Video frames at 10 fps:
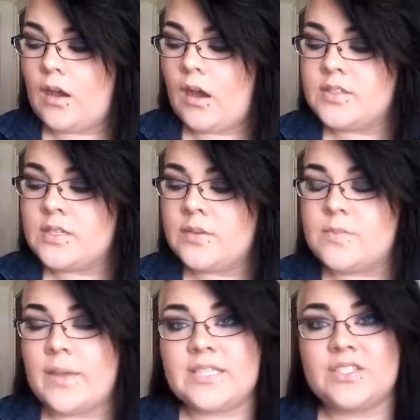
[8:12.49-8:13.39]
Also,
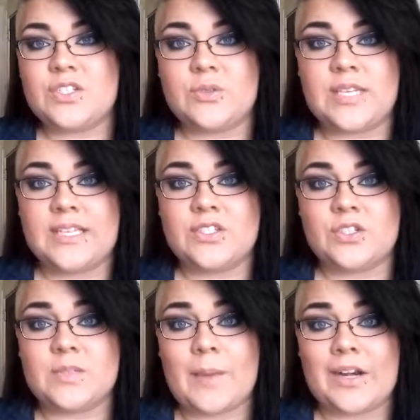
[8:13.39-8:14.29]
it's best to test
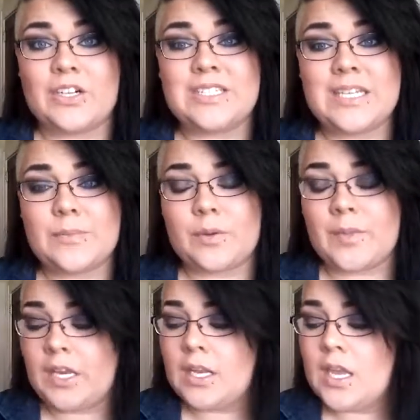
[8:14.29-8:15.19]
your spider's
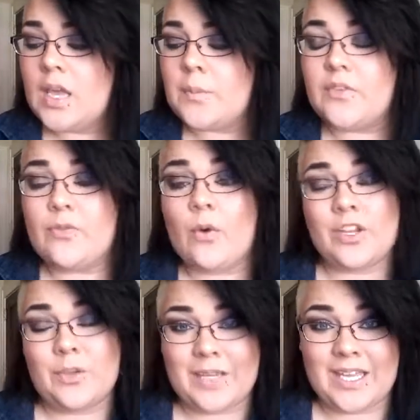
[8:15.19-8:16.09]
temperament before
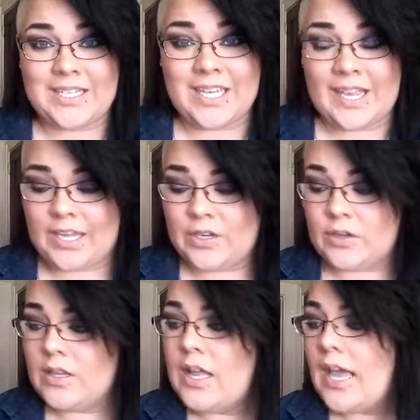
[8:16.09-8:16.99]
you begin to
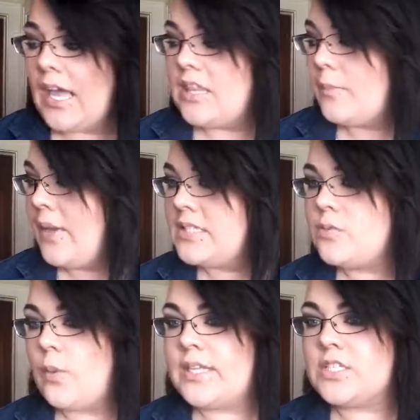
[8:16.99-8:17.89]
handle. And the
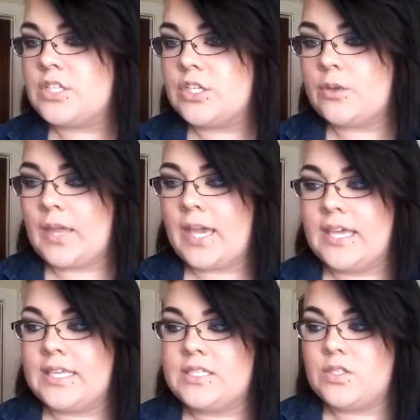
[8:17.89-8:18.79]
best way to do
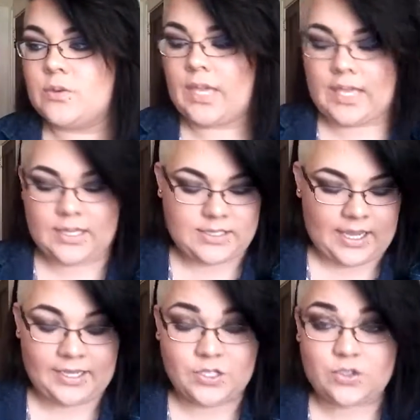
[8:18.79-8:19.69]
that is to get
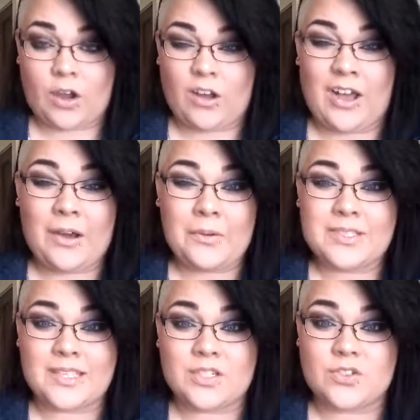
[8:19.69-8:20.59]
a straw. I
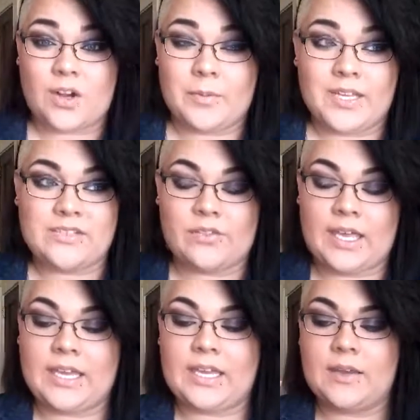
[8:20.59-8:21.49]
always say a straw because if
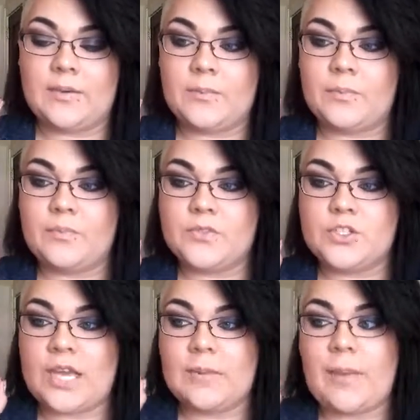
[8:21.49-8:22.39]
they
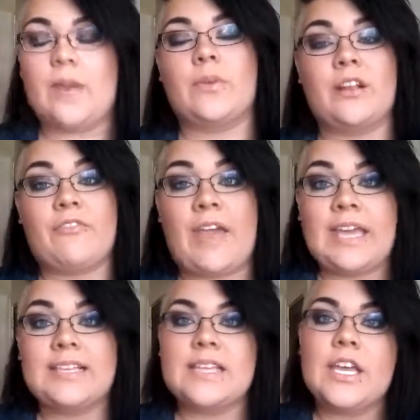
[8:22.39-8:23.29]
try to bite it with their
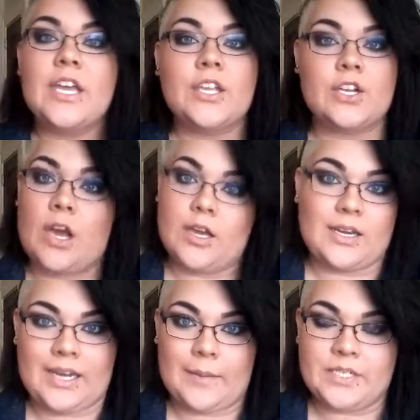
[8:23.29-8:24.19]
fangs, you're not
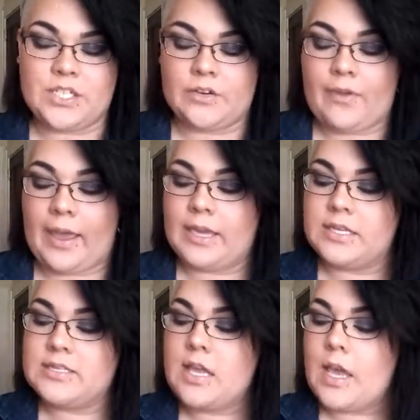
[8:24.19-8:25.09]
going to damage their
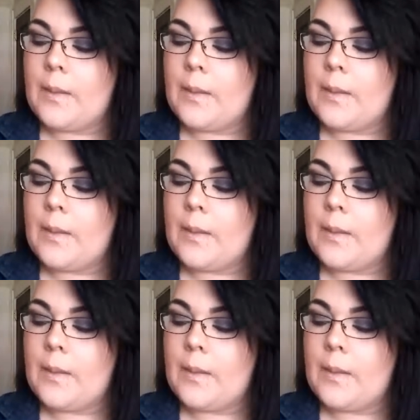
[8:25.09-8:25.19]
fangs.